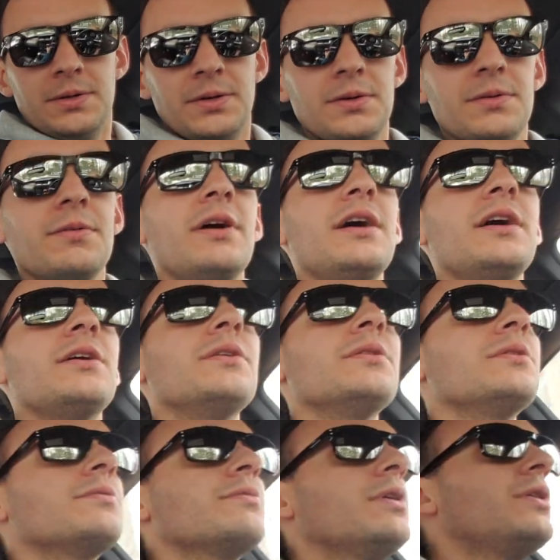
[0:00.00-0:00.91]
All right,
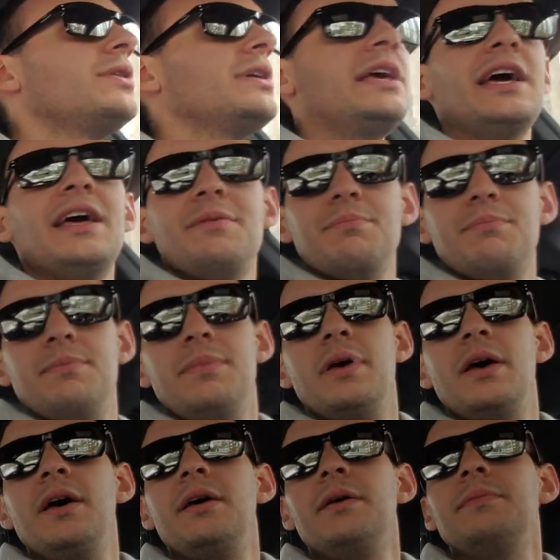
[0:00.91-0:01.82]
on the road again.
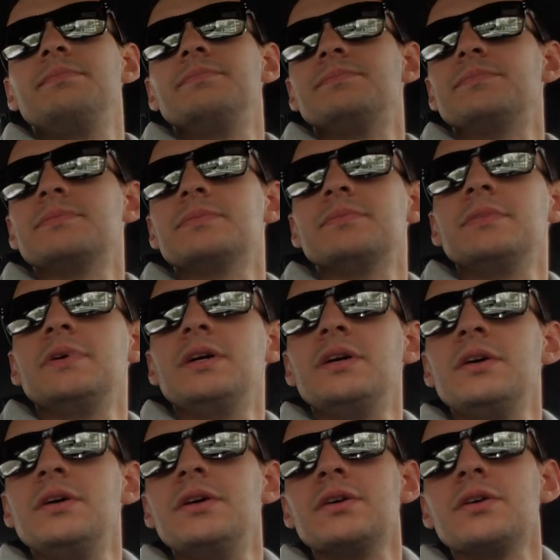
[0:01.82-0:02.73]

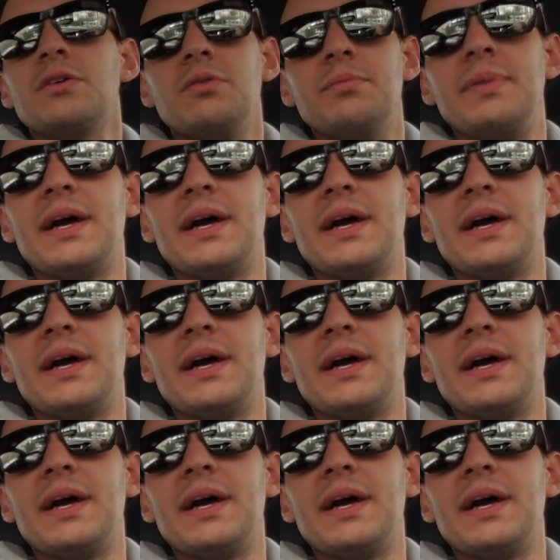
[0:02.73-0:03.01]
Going